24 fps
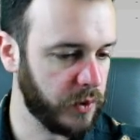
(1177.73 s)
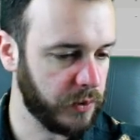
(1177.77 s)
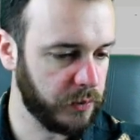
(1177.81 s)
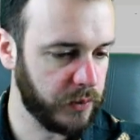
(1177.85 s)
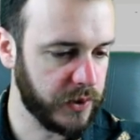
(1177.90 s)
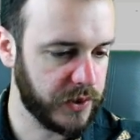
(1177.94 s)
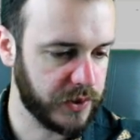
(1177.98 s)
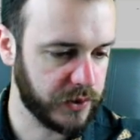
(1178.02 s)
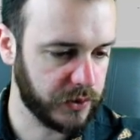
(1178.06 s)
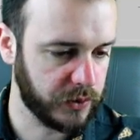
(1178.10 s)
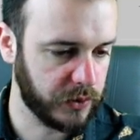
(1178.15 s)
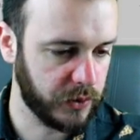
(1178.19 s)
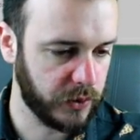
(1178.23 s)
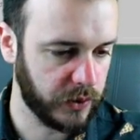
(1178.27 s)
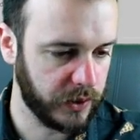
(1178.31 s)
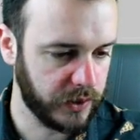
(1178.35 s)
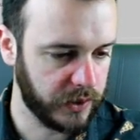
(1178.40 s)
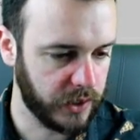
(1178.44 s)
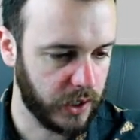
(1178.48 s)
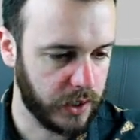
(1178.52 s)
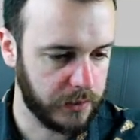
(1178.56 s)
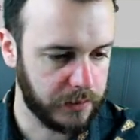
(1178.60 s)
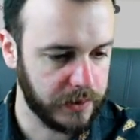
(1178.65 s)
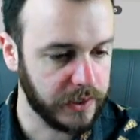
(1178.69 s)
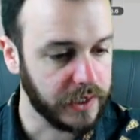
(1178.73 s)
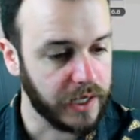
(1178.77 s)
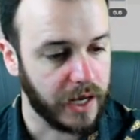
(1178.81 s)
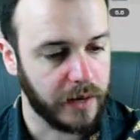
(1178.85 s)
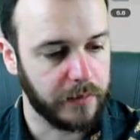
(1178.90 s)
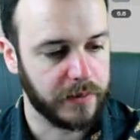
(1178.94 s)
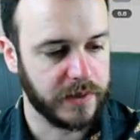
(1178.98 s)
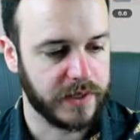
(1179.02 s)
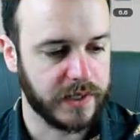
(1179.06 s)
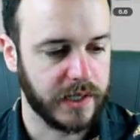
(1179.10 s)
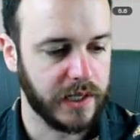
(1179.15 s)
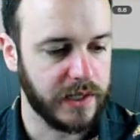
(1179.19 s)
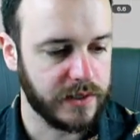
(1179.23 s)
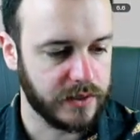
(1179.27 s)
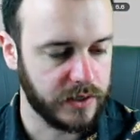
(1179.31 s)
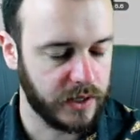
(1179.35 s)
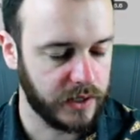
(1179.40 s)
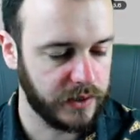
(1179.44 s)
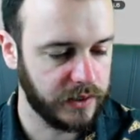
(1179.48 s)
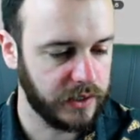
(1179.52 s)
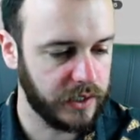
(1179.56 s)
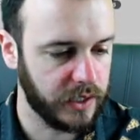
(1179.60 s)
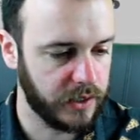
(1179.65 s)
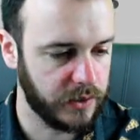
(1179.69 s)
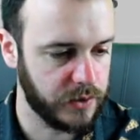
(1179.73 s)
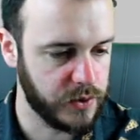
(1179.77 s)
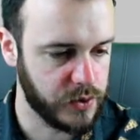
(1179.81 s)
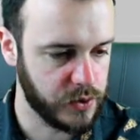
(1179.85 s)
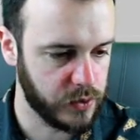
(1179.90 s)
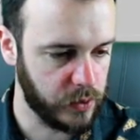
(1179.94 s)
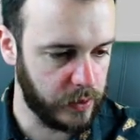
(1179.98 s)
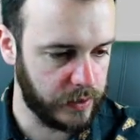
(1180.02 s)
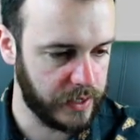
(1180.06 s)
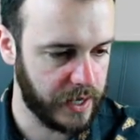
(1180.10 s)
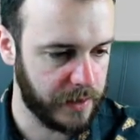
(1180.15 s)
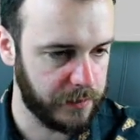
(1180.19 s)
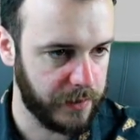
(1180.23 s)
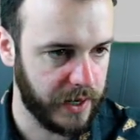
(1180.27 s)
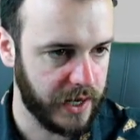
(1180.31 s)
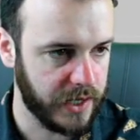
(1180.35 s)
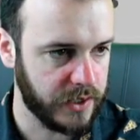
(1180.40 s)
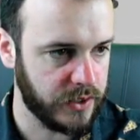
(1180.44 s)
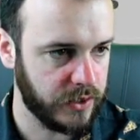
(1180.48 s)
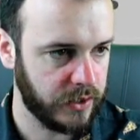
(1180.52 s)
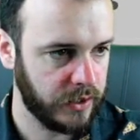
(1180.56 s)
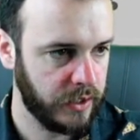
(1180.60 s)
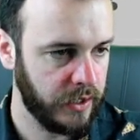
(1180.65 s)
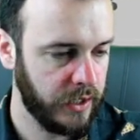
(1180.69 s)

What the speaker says: we saw in the opening game of the season, only getting a draw in that match.